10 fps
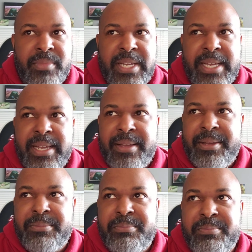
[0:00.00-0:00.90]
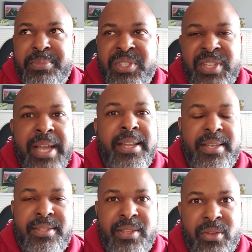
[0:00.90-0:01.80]
uh,
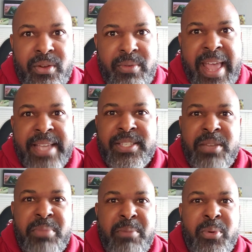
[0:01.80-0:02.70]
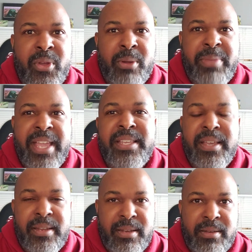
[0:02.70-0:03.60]
studies and they're asking people their
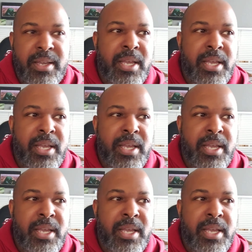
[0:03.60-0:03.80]
opinion and